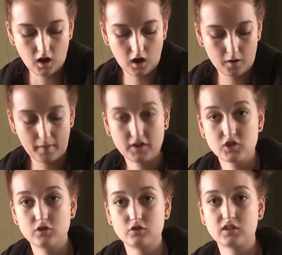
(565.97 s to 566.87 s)
I
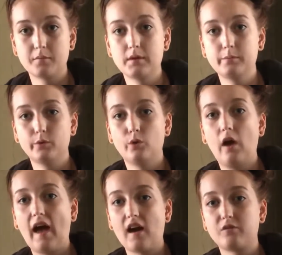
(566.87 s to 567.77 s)
just know some people will
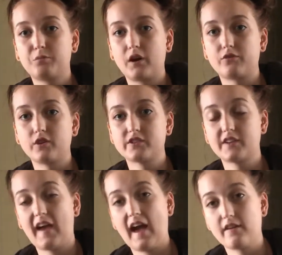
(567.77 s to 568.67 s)
have preference to
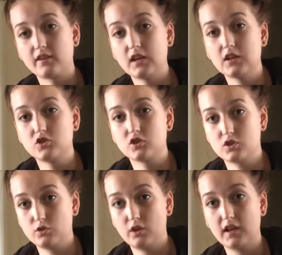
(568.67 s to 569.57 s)
having it
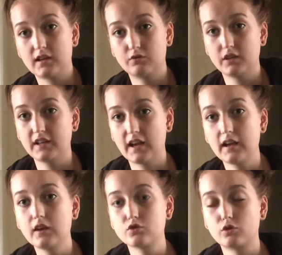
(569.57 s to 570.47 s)
just so they can regain
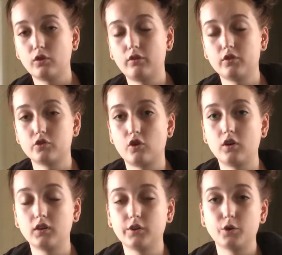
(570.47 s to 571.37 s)
control of their
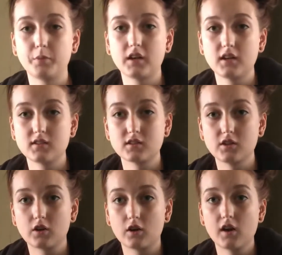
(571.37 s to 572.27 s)
dog a little bit
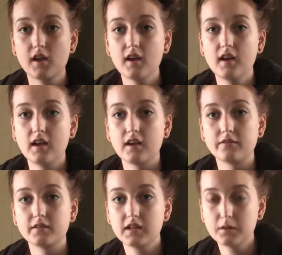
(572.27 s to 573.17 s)
easier
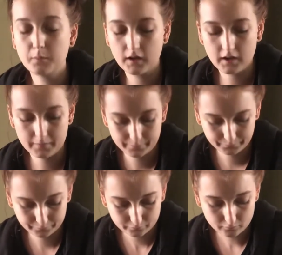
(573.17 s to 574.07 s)
if need be.
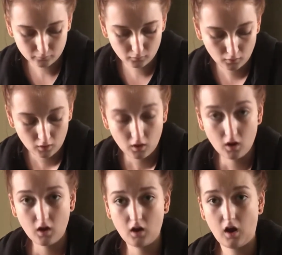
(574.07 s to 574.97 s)

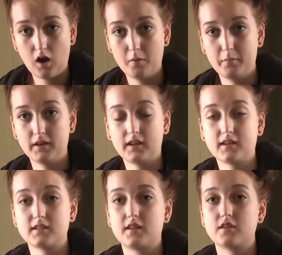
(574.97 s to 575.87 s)
But like I
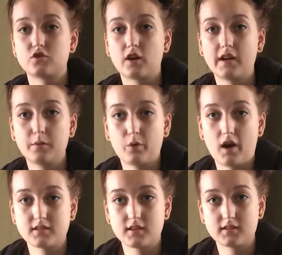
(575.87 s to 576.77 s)
said, the training
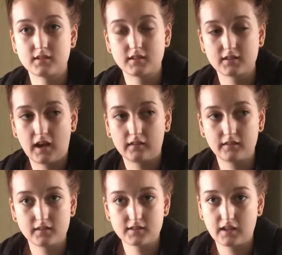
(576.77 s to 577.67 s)
process is exactly
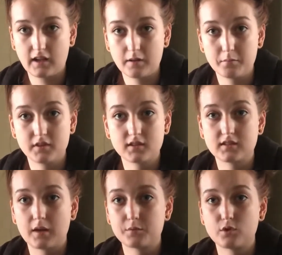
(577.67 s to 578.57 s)
the same. The
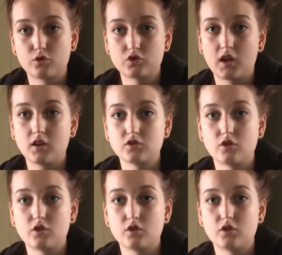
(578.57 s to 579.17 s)
steps don't change.